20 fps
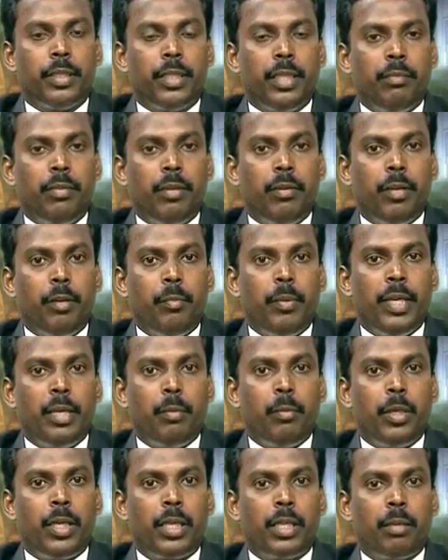then we will be
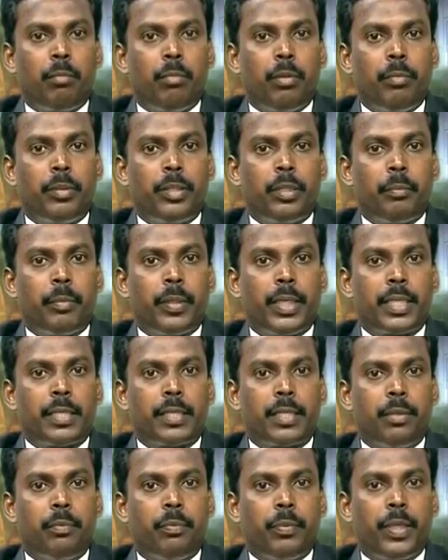able to come up with a
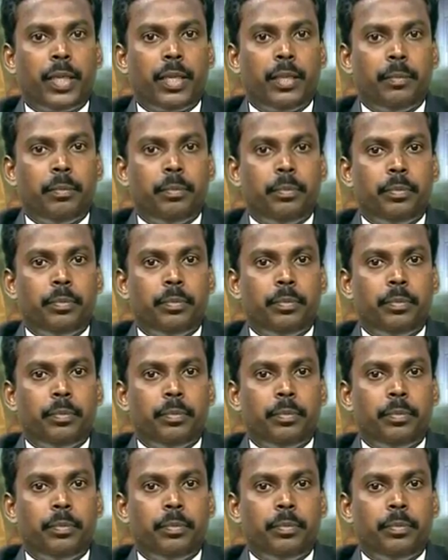parse tree for